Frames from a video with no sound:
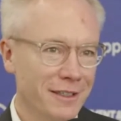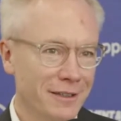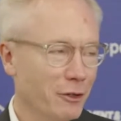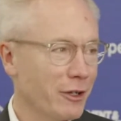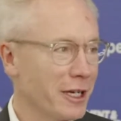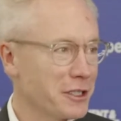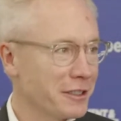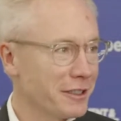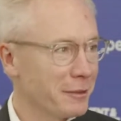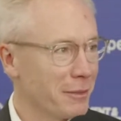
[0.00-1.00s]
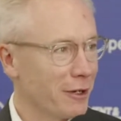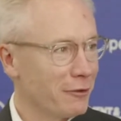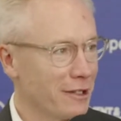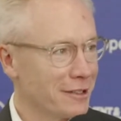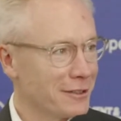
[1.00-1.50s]
location here in the middle of
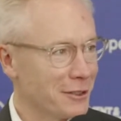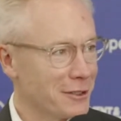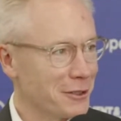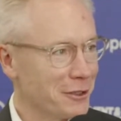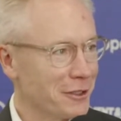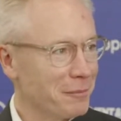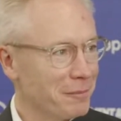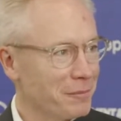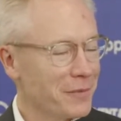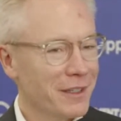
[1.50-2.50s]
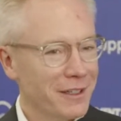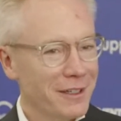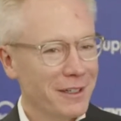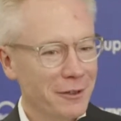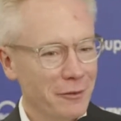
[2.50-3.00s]
London is also
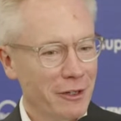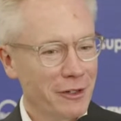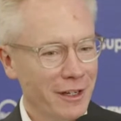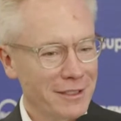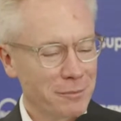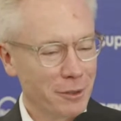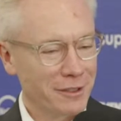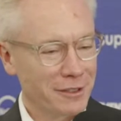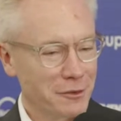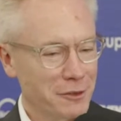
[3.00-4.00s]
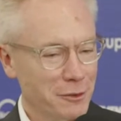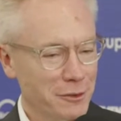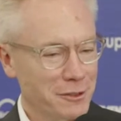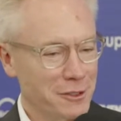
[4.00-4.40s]
a very nice spot that you've chosen.